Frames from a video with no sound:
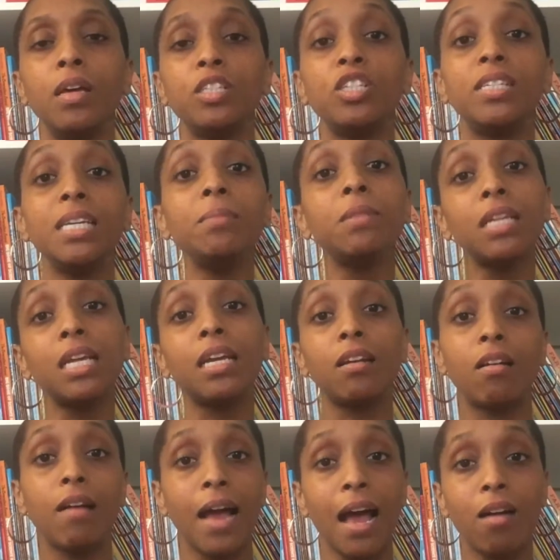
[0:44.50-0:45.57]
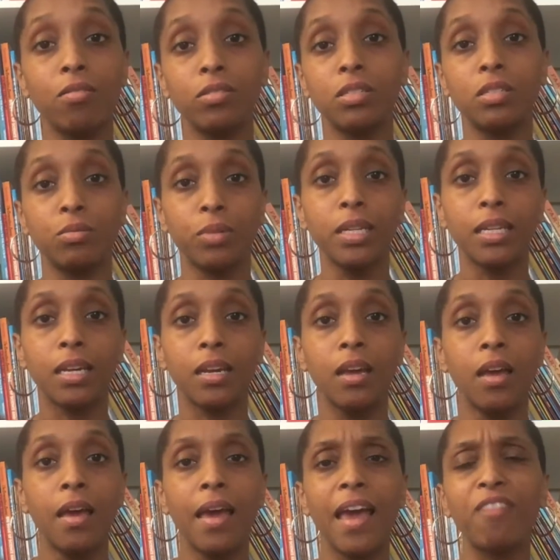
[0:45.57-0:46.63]
deep clean her house, really
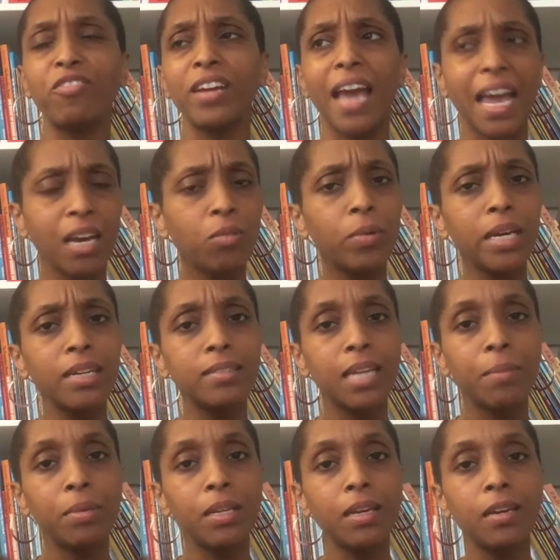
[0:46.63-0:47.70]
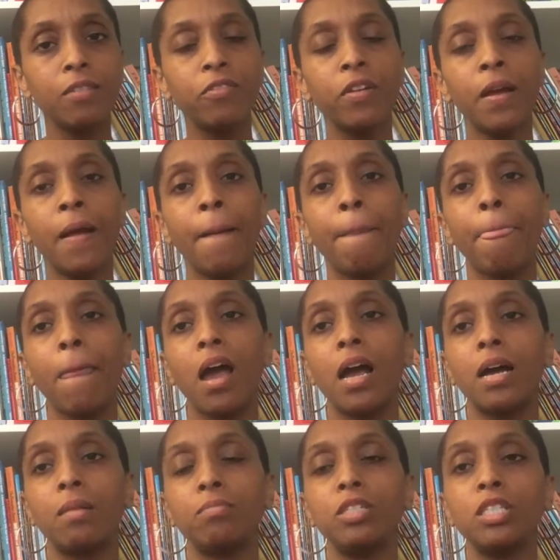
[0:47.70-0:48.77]
every 8 weeks, I believe.
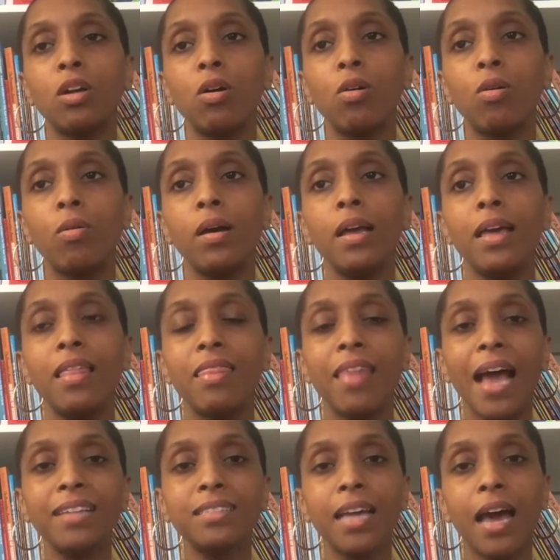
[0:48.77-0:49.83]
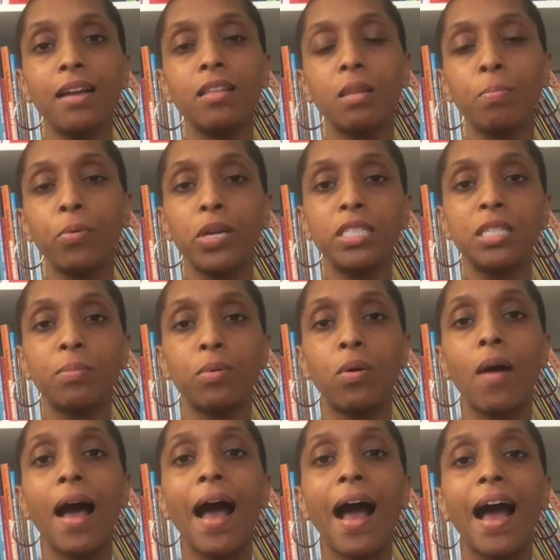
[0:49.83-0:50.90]
So that's kind of the
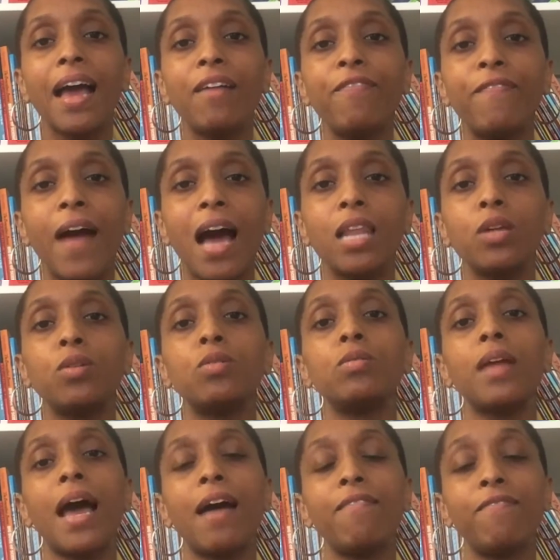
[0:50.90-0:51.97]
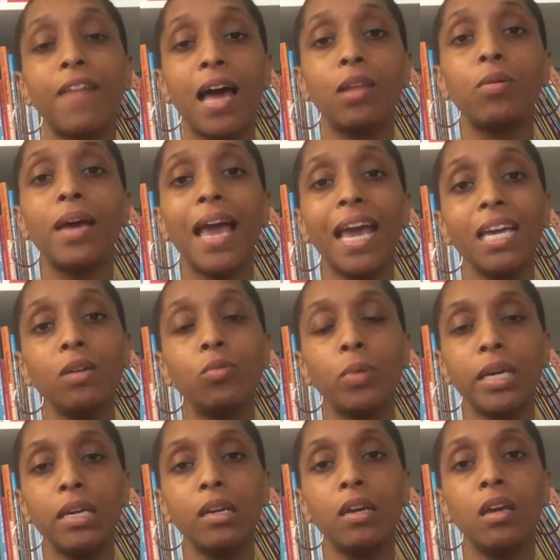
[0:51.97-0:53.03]
principle I followed. I follow an
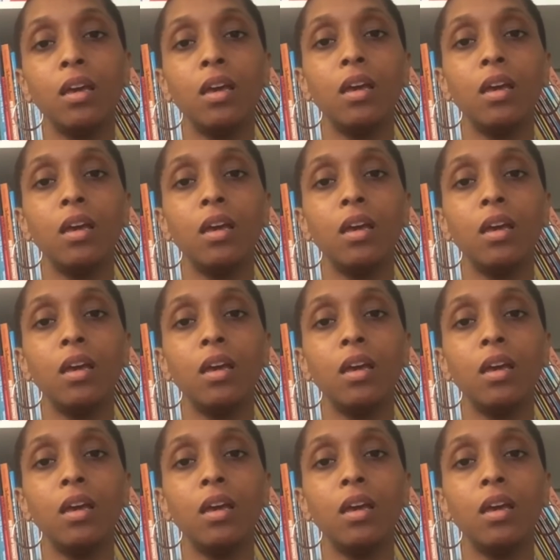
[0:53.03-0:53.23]
8-week